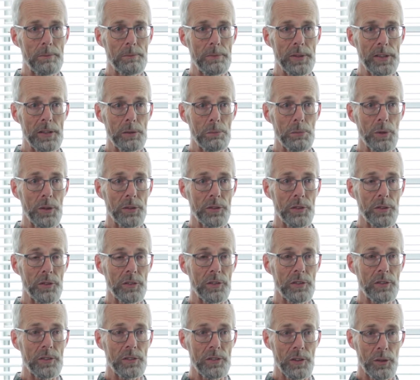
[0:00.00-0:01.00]
Peter Blundell
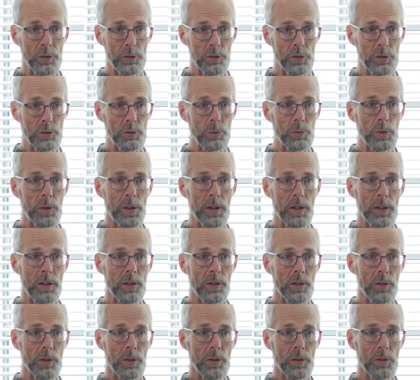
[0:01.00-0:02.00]
Jones's
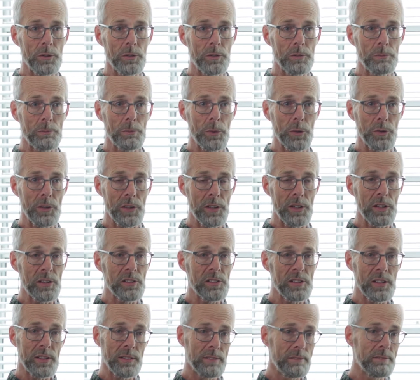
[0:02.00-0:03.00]
work on
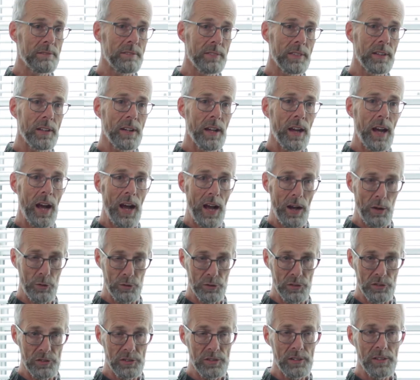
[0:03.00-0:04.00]
modernist
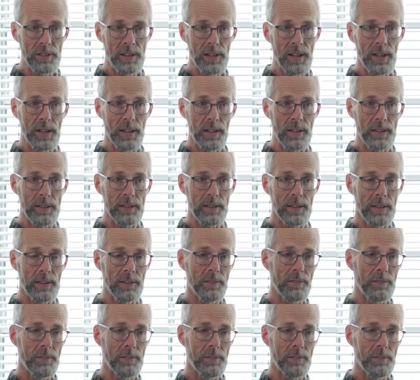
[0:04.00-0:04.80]
houses, and